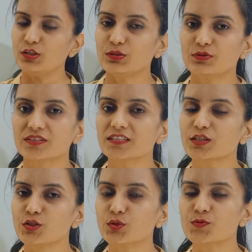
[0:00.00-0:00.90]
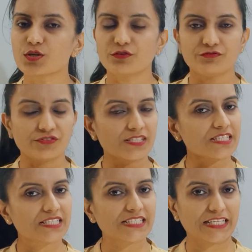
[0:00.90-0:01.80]
know the cubes of
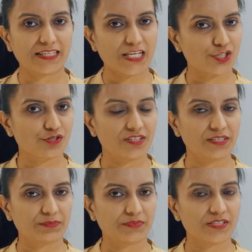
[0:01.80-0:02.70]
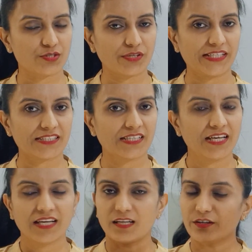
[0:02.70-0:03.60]
first 10 natural numbers, right?
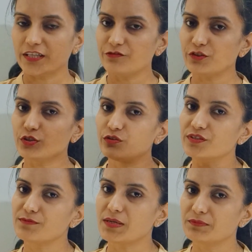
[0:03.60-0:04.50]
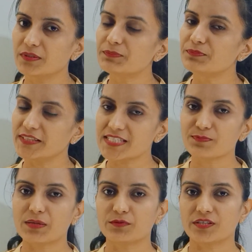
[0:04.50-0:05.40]
Now, if you don't remember, please
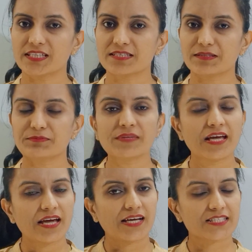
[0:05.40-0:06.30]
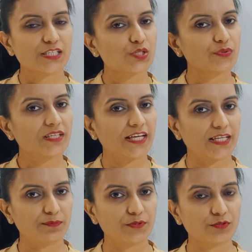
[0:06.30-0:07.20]
memorize them as it will
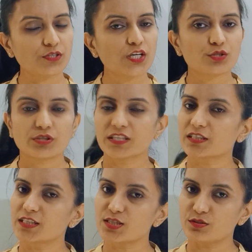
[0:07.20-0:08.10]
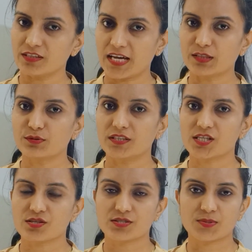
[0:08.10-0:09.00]
help you to increase your
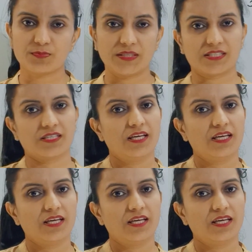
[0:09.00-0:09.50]
calculation speed.